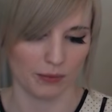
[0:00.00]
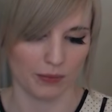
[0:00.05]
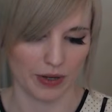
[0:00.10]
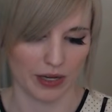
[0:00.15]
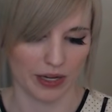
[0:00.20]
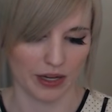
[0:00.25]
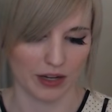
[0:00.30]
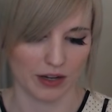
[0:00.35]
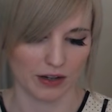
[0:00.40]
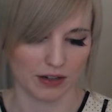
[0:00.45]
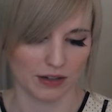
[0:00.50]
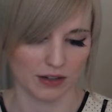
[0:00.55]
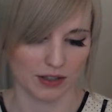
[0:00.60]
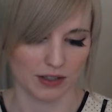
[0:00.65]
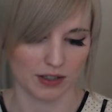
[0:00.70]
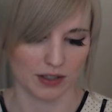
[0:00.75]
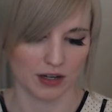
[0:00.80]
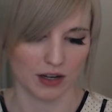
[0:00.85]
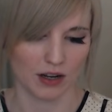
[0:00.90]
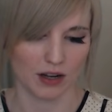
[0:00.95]
And
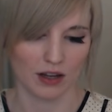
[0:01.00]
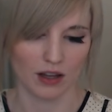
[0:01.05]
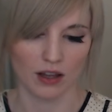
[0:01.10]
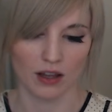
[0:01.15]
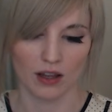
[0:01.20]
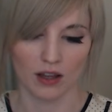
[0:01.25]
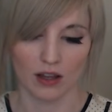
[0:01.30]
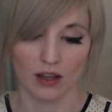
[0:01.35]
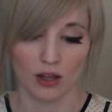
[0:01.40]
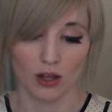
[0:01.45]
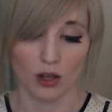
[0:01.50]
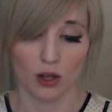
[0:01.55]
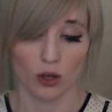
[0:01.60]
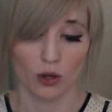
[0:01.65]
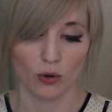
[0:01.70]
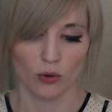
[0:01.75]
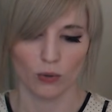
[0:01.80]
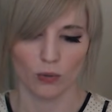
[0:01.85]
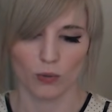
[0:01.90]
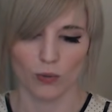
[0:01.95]

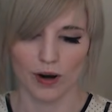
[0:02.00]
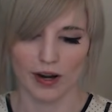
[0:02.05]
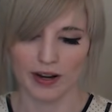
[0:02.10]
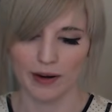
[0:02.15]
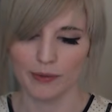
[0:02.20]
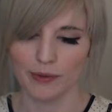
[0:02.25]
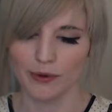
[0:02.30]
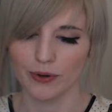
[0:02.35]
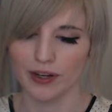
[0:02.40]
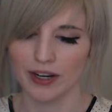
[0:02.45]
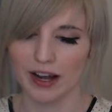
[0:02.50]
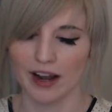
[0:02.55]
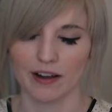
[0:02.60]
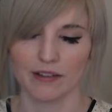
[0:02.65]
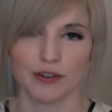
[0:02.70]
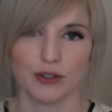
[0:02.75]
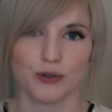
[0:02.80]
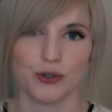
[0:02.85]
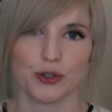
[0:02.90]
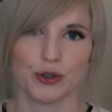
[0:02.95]
what I'm going to have
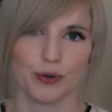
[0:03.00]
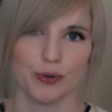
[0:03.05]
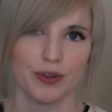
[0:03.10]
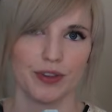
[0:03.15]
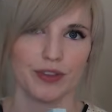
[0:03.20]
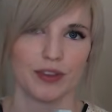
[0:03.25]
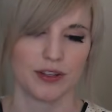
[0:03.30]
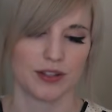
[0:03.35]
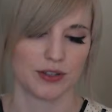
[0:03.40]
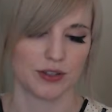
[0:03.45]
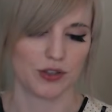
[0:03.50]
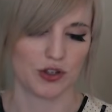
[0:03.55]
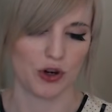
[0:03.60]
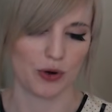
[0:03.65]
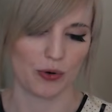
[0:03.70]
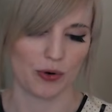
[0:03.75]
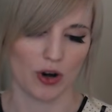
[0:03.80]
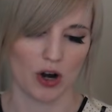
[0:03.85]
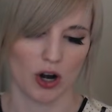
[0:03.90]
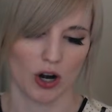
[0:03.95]
you do with this
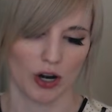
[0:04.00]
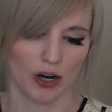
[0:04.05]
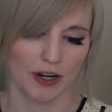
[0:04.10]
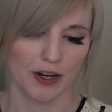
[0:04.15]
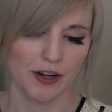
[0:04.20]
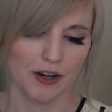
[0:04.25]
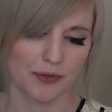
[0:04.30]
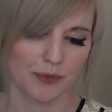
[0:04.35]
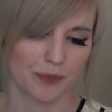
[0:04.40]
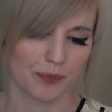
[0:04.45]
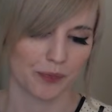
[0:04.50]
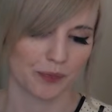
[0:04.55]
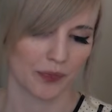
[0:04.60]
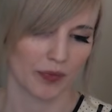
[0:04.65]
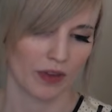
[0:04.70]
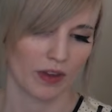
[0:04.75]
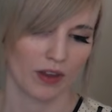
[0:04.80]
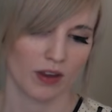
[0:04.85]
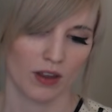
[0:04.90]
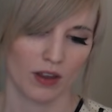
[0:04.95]
note card
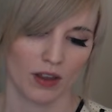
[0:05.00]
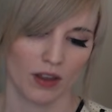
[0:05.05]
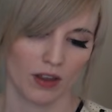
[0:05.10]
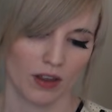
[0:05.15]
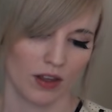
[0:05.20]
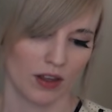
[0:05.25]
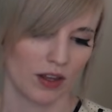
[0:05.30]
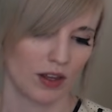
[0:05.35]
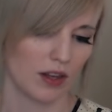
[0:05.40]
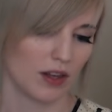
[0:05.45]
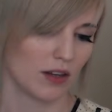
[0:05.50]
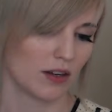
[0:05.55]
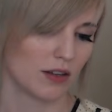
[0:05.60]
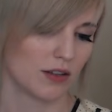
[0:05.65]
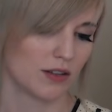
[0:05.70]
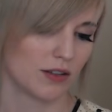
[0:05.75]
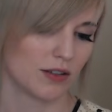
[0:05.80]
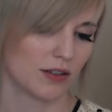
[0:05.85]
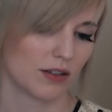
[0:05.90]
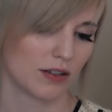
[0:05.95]

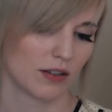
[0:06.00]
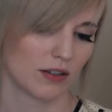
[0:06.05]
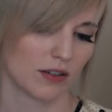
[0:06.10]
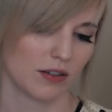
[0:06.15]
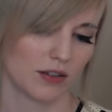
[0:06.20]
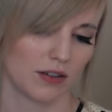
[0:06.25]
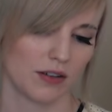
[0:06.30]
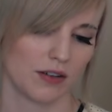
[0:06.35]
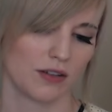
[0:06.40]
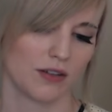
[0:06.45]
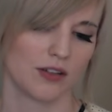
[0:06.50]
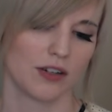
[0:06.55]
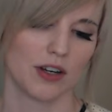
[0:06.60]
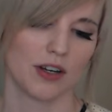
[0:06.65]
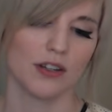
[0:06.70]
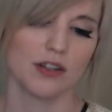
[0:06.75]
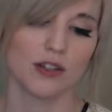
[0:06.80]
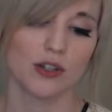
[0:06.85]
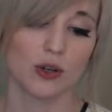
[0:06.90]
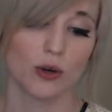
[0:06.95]
is
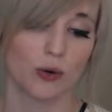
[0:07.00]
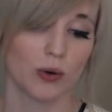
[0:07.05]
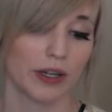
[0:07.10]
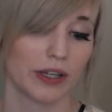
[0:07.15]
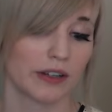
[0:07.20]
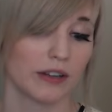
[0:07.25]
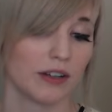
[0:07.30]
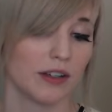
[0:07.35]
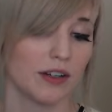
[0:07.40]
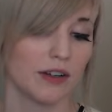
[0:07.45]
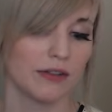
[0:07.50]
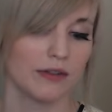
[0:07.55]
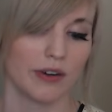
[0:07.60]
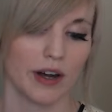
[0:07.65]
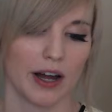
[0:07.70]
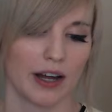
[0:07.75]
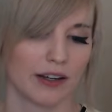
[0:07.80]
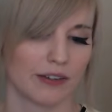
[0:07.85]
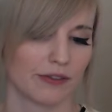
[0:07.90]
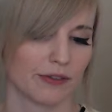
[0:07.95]
just quickly
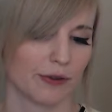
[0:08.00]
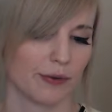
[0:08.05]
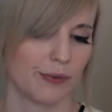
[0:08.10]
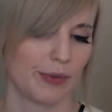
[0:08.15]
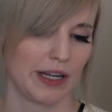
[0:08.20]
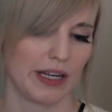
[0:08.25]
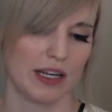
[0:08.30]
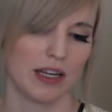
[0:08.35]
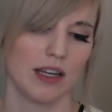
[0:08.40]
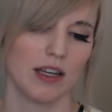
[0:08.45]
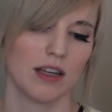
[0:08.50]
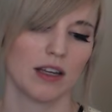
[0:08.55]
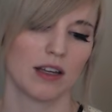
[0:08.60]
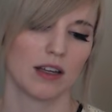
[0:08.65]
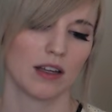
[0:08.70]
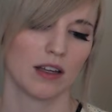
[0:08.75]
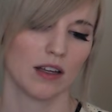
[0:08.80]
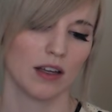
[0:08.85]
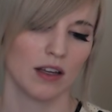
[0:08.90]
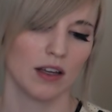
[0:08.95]
define for me
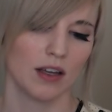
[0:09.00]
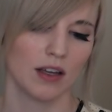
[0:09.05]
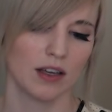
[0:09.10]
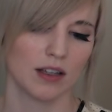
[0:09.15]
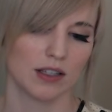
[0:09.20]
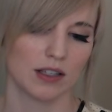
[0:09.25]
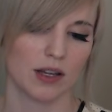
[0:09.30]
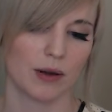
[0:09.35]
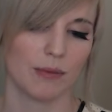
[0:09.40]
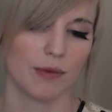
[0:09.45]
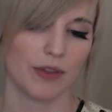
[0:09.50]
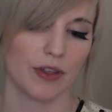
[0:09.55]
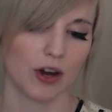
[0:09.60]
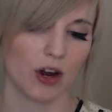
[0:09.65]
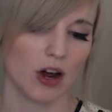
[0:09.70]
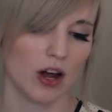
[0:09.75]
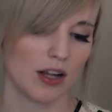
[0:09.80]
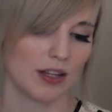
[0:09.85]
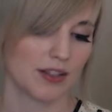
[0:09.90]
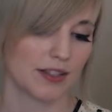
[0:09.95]
some of the
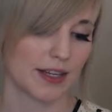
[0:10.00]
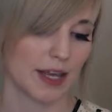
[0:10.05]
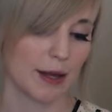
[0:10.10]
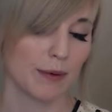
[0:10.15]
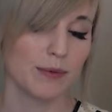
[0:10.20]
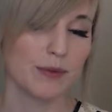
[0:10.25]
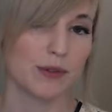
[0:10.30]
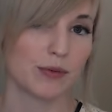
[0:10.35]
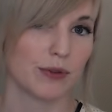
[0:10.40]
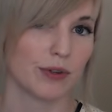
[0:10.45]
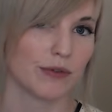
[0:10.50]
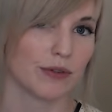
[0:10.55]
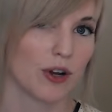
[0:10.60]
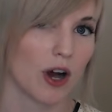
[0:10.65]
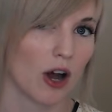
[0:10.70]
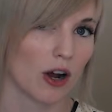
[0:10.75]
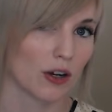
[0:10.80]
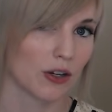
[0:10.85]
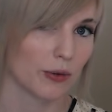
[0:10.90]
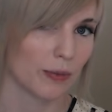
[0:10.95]
concepts we've
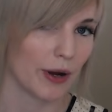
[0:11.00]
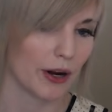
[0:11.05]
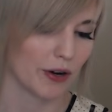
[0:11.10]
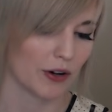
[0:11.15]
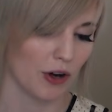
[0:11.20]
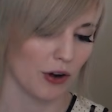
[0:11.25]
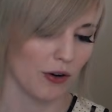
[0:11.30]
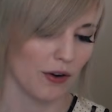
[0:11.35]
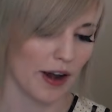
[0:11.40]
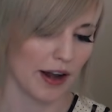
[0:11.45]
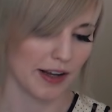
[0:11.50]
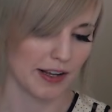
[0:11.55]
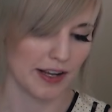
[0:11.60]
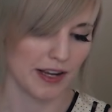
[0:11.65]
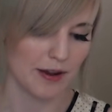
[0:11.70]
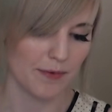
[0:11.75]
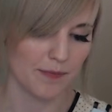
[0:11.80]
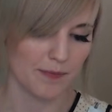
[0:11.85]
talked about already,